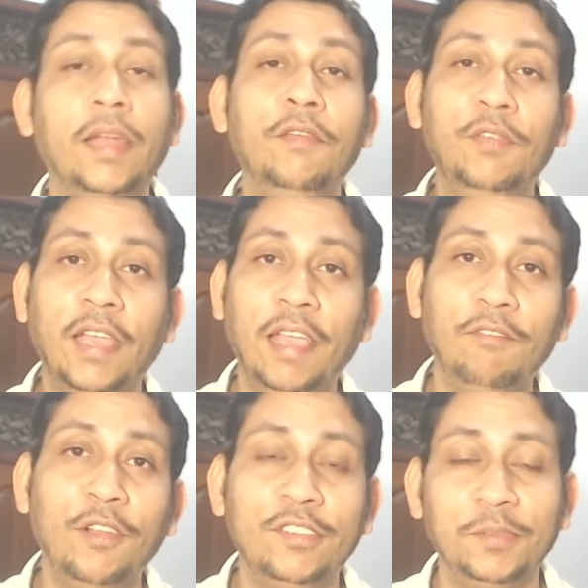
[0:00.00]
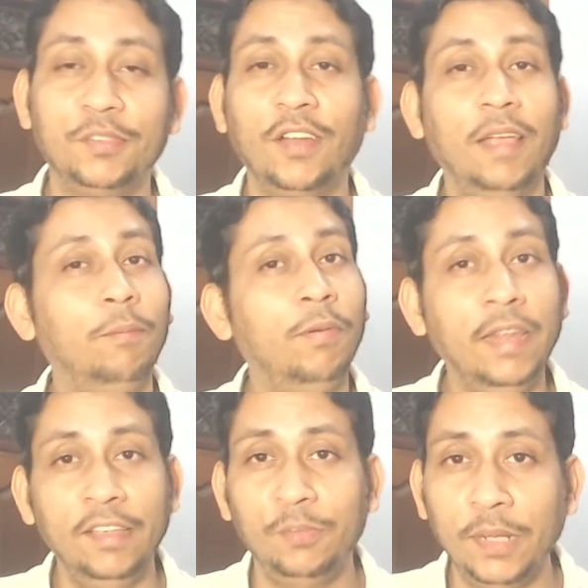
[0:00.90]
And if you have not subscribed,
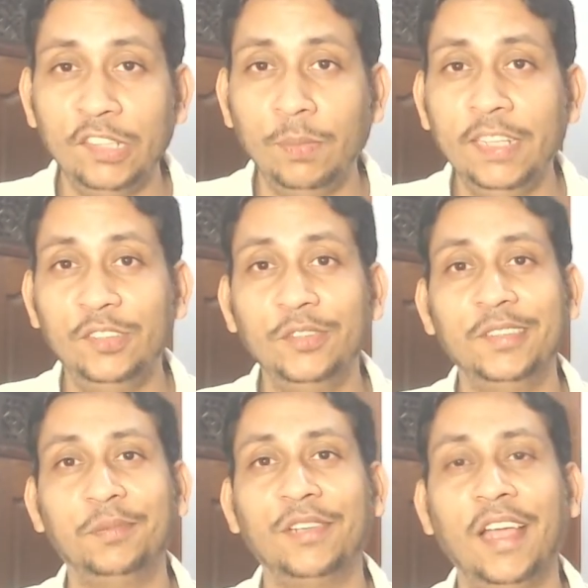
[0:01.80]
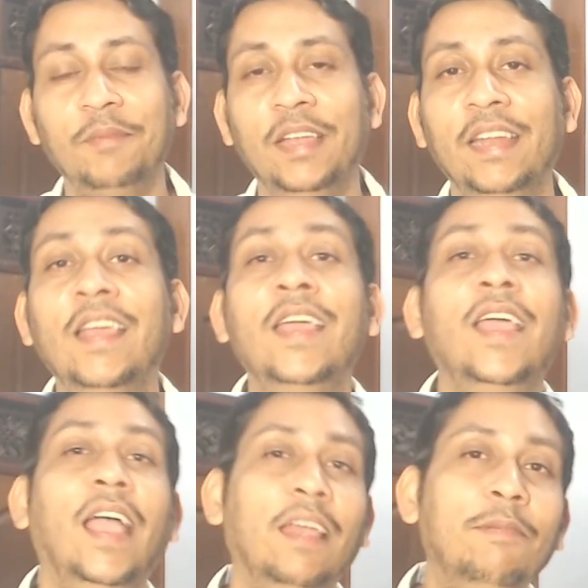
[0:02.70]
please do subscribe,
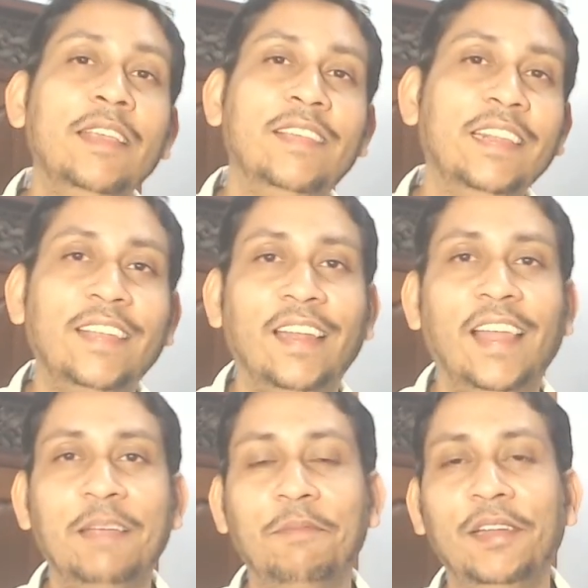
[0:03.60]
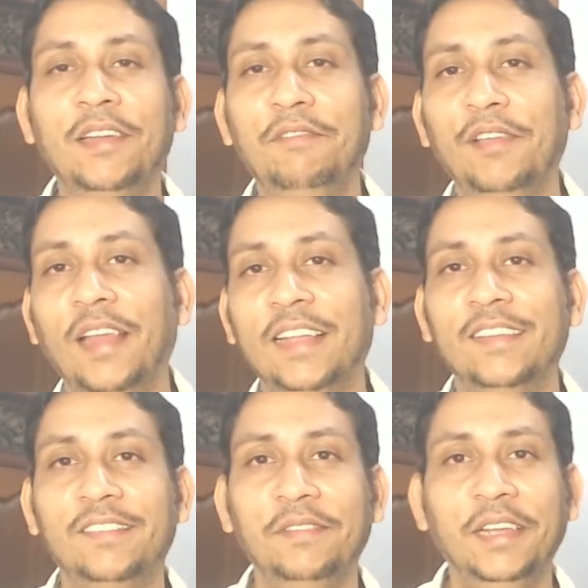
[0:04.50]
and please hit that like button if you like
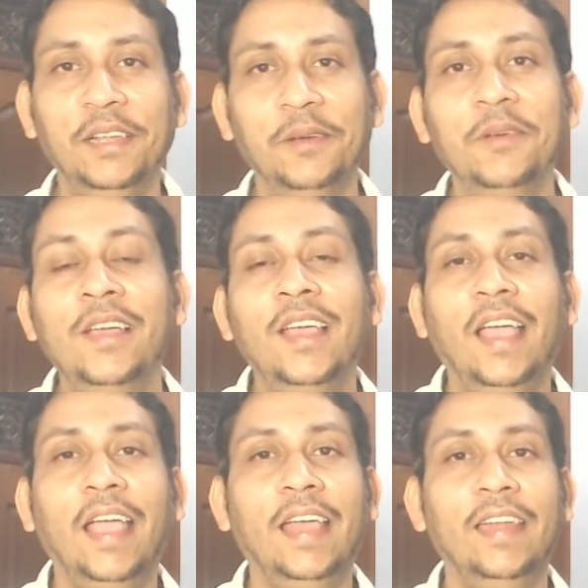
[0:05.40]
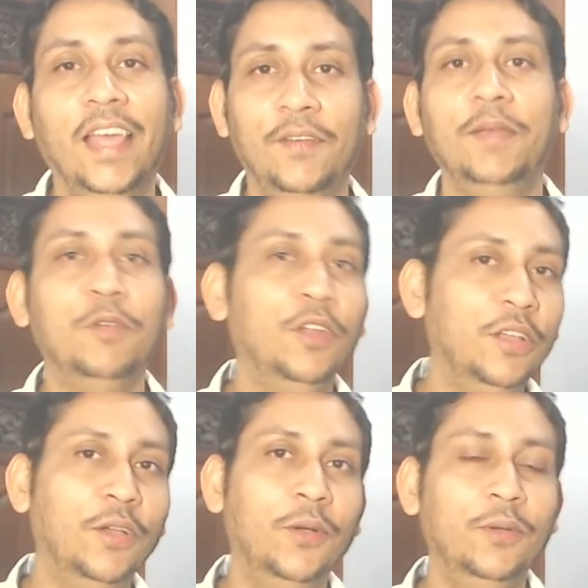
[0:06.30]
this video. And now I'm gonna
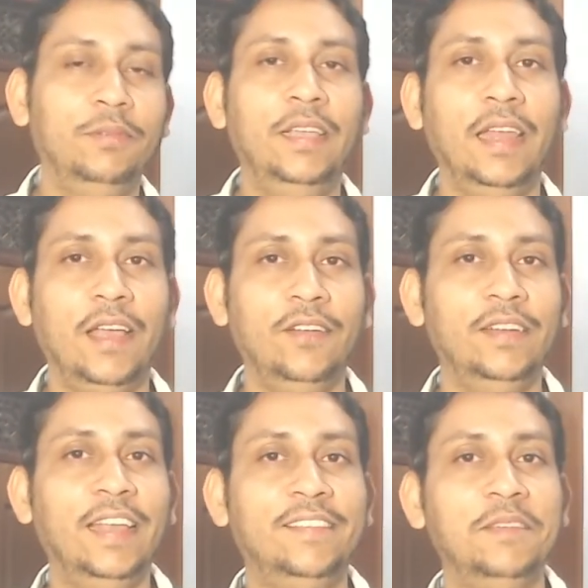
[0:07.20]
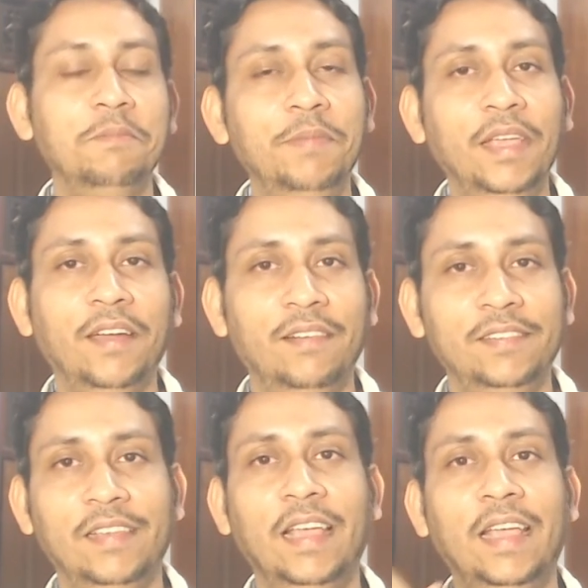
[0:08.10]
go get out and get some
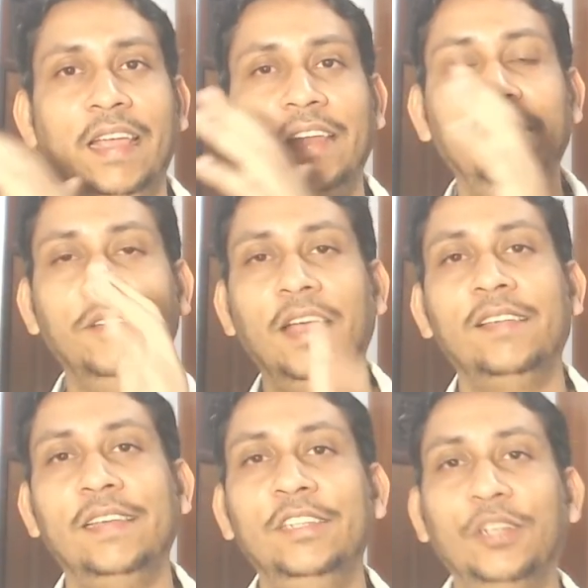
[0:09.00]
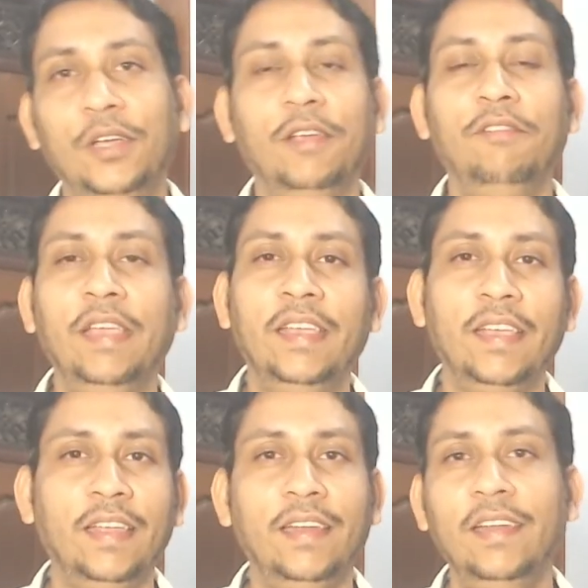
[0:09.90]
beers, and you guys enjoy your
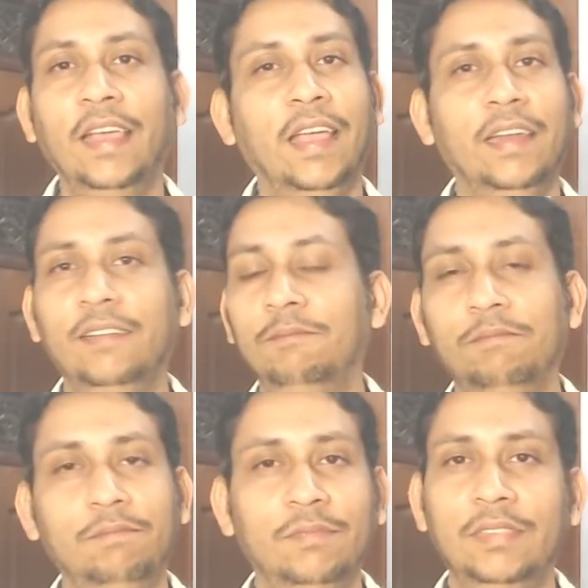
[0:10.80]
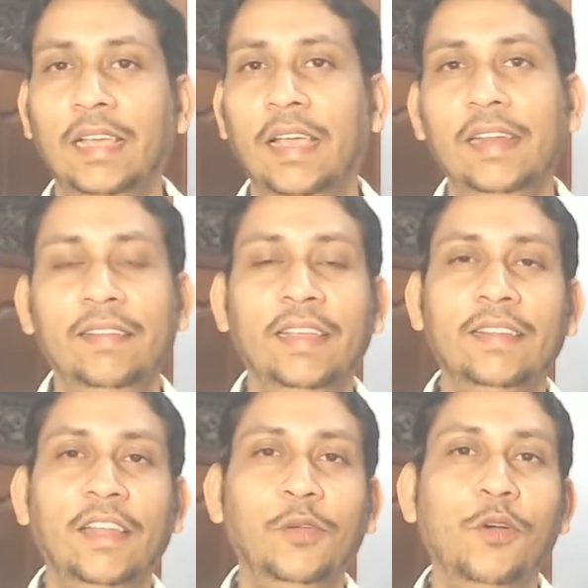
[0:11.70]
weekend. And yeah, anything
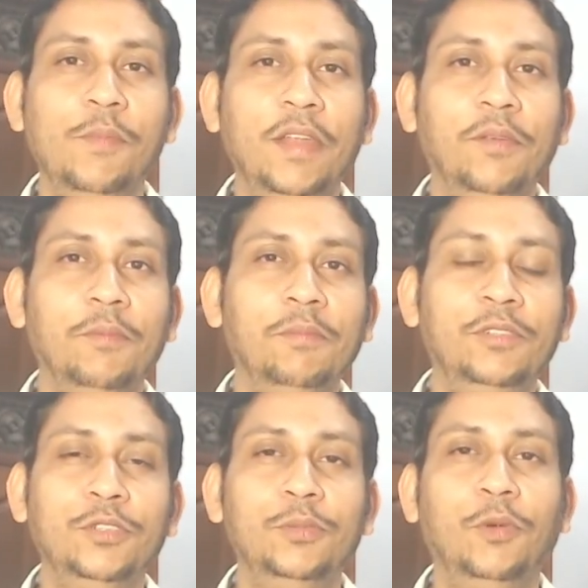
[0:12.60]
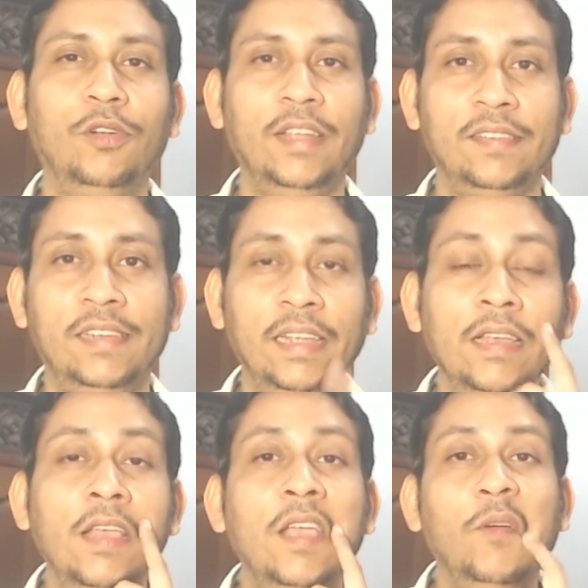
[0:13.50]
that you want me to do more
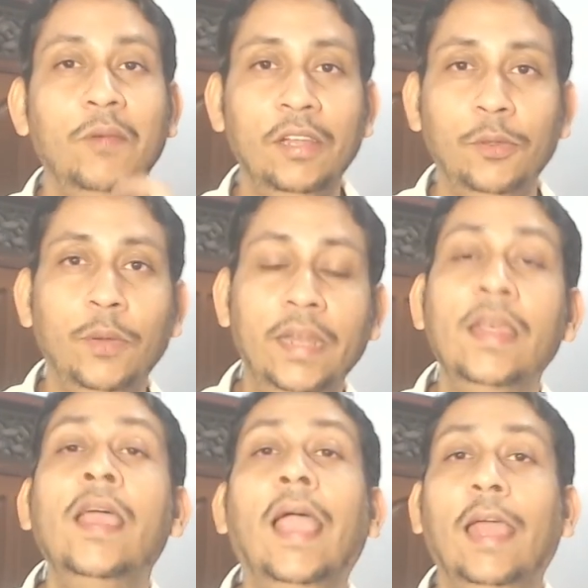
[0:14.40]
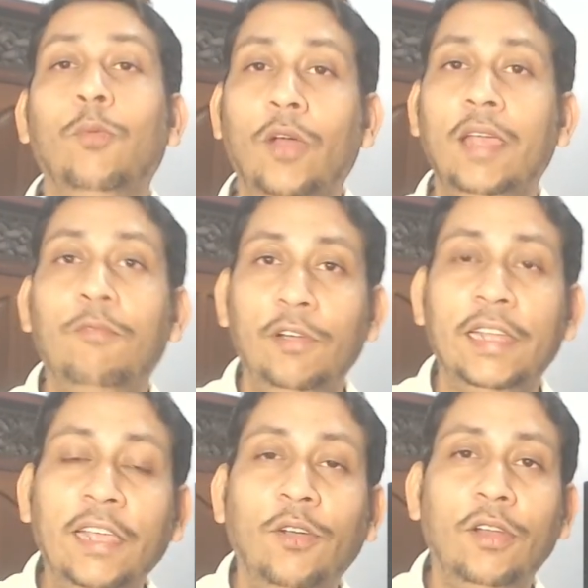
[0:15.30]
testing, we'll do it. And what I'm
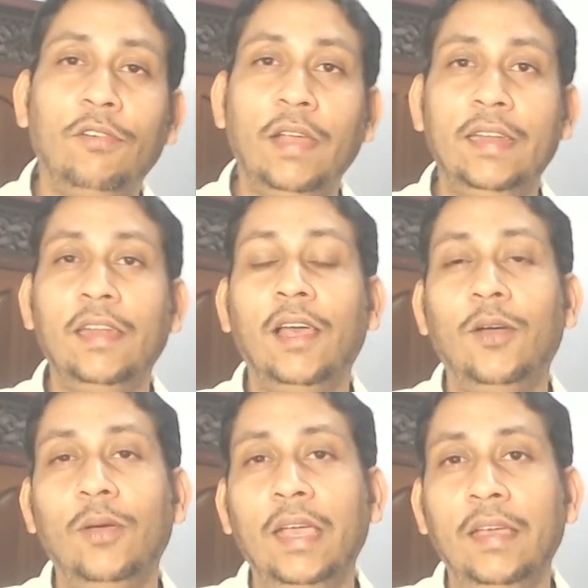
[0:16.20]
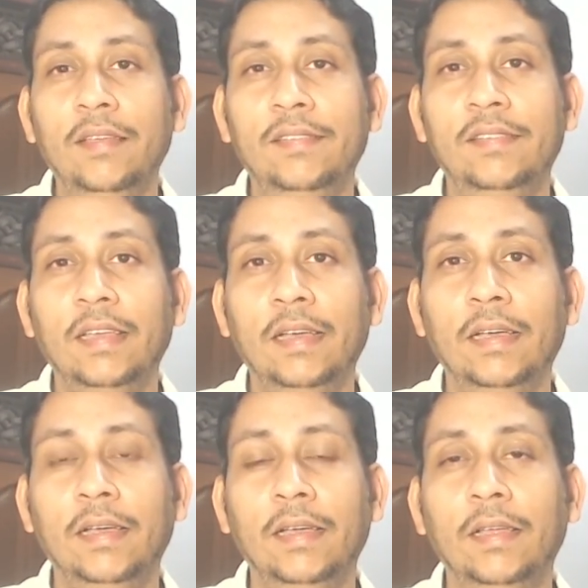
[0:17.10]
working on right now is
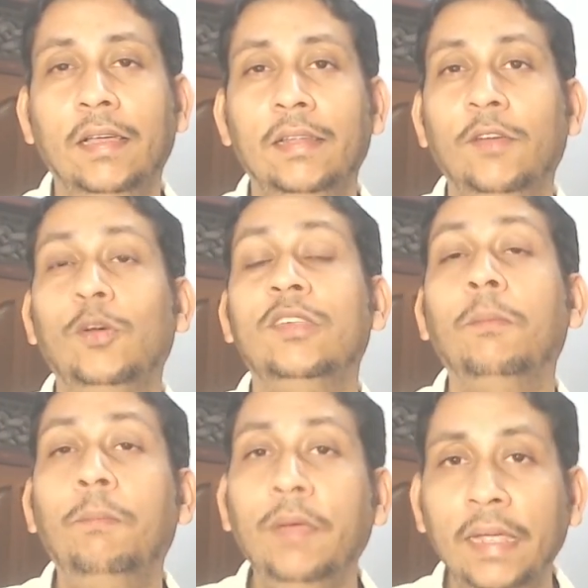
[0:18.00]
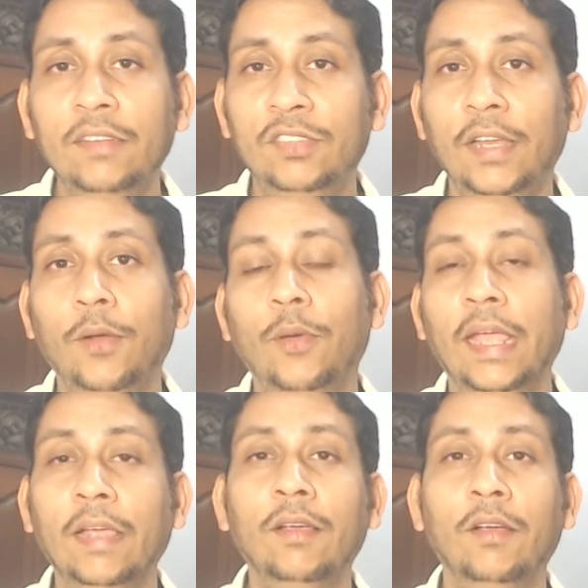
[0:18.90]
there was a big
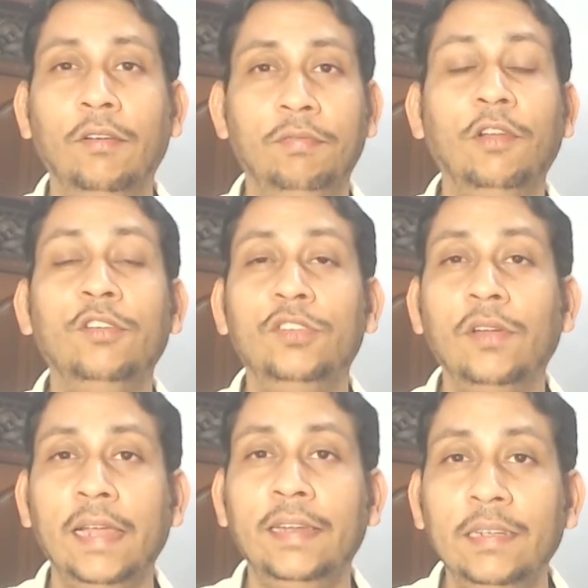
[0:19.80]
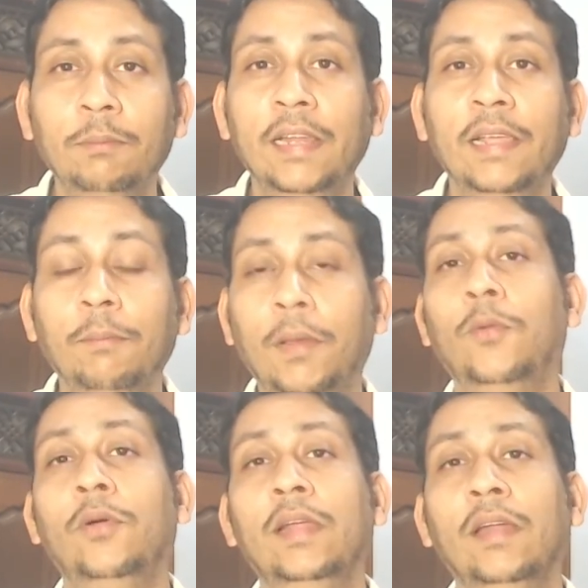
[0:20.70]
zeroing of close to 19 billion
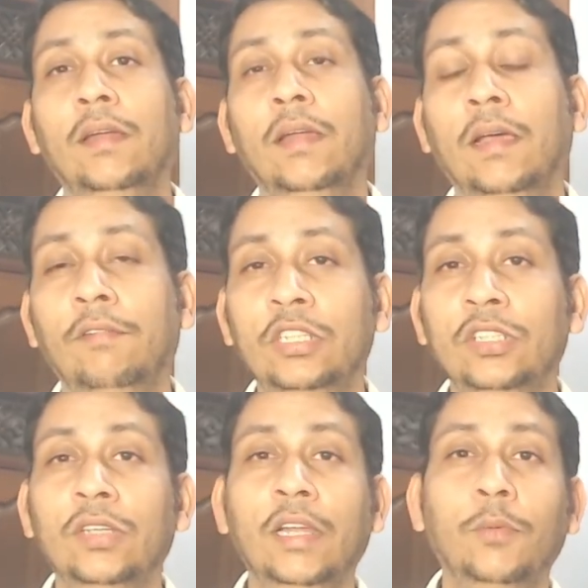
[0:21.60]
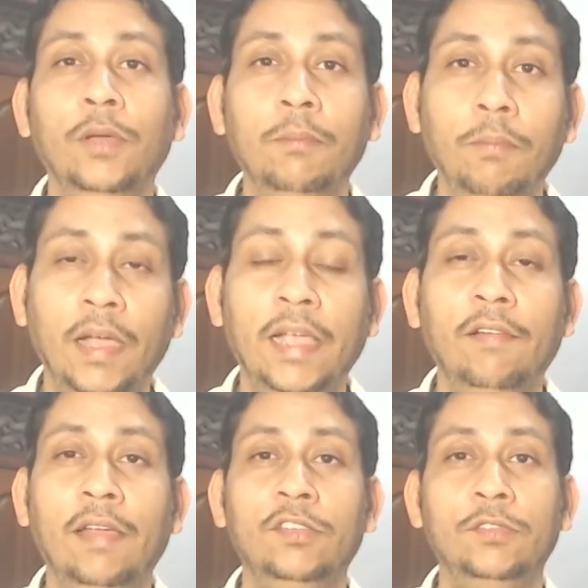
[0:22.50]
power in region 31 by
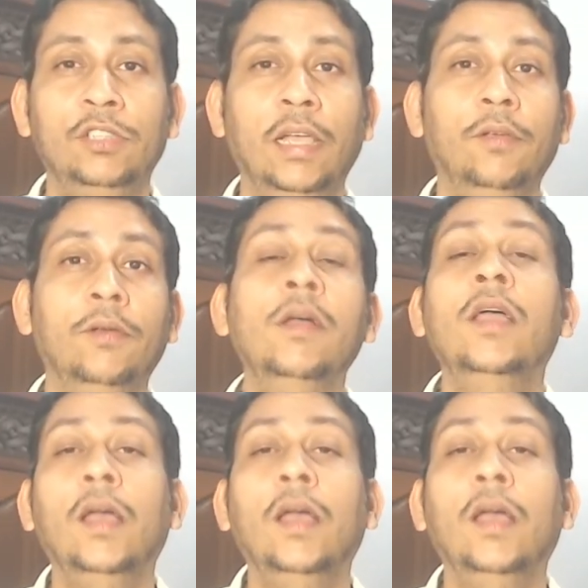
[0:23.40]
Rise of Shadow.